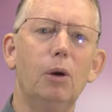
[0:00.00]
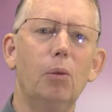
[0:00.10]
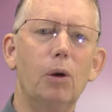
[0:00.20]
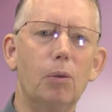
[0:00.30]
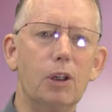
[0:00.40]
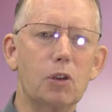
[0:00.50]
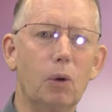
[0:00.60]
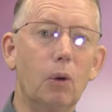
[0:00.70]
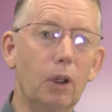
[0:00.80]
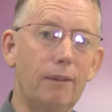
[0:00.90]
we wish
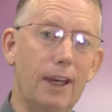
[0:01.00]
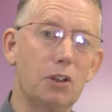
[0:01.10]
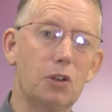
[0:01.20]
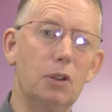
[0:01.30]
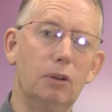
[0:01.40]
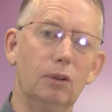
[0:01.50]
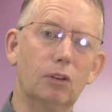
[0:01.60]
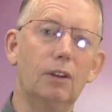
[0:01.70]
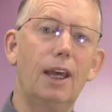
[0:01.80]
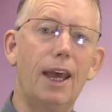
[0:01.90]
all of our
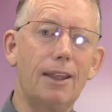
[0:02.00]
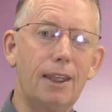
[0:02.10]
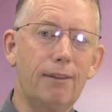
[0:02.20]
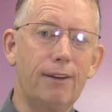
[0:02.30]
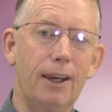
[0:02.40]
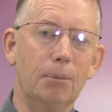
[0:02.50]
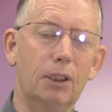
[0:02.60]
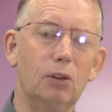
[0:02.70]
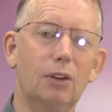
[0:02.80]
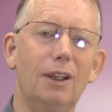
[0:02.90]
students and their
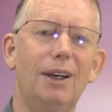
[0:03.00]
families